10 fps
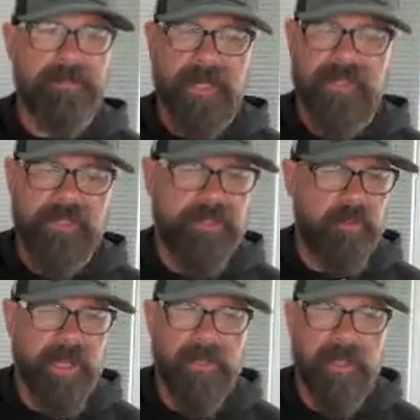That's just the
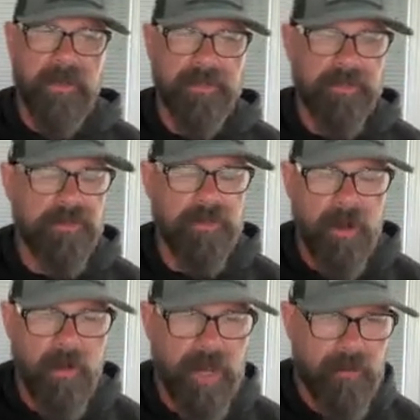way it goes. There's
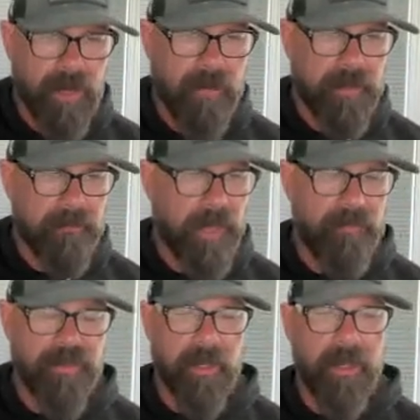no way around it. I'm
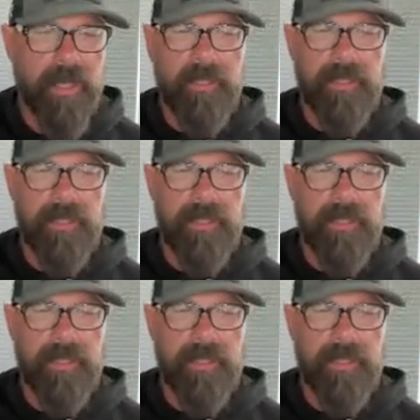sorry,